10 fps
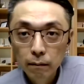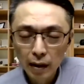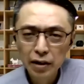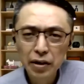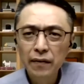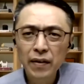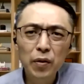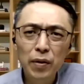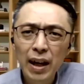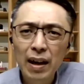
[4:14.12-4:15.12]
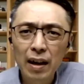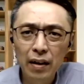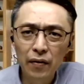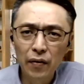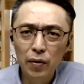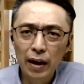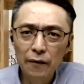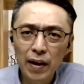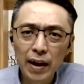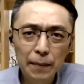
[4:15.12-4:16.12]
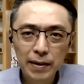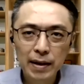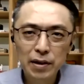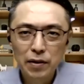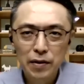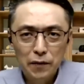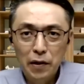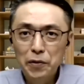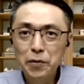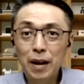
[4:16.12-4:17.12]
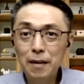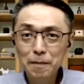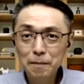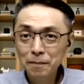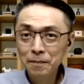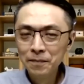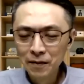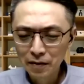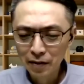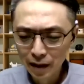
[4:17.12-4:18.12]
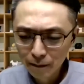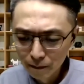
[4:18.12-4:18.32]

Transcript: Actually, even today, if you can find 8% yield, is very good, right?